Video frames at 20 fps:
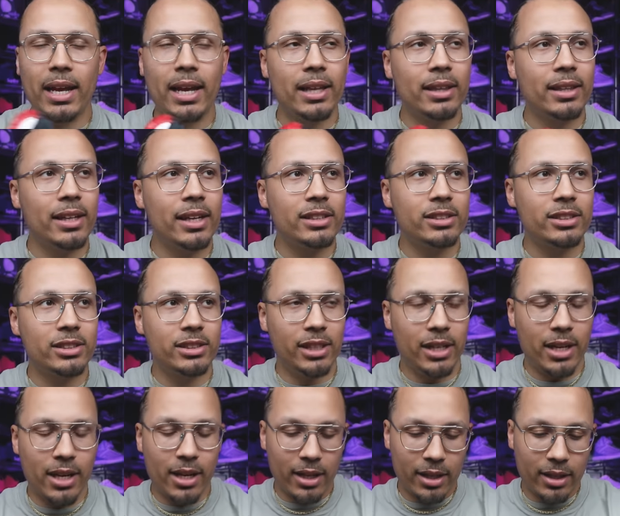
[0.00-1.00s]
And let's
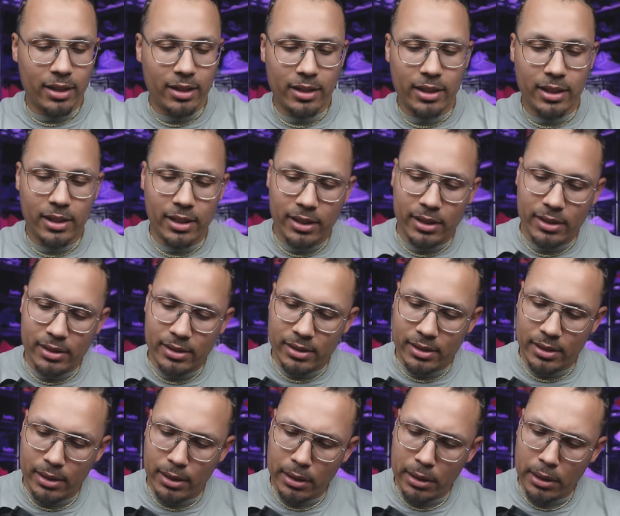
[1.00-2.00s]
check these
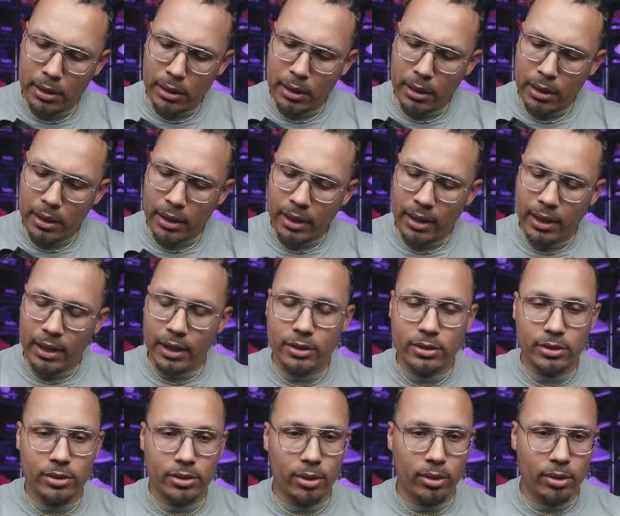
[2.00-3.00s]

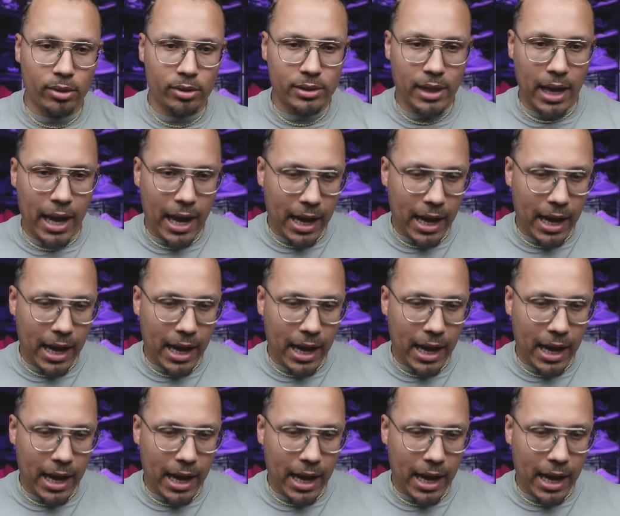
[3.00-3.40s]
insoles.